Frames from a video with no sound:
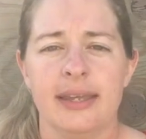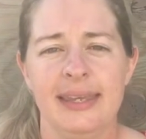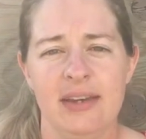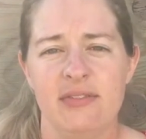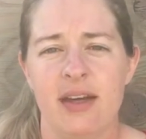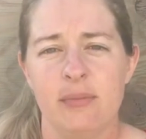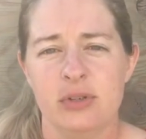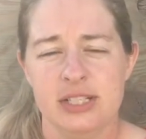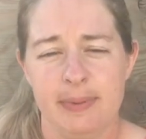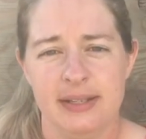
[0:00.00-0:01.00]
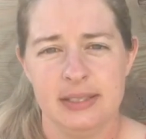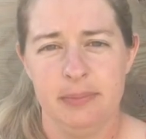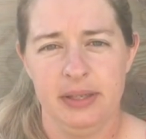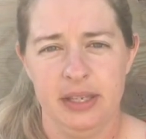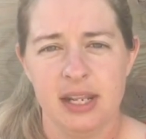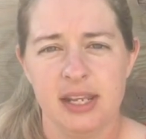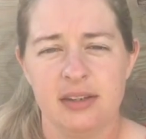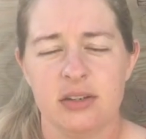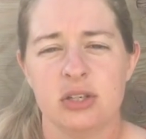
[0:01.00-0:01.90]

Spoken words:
Give them responsibility.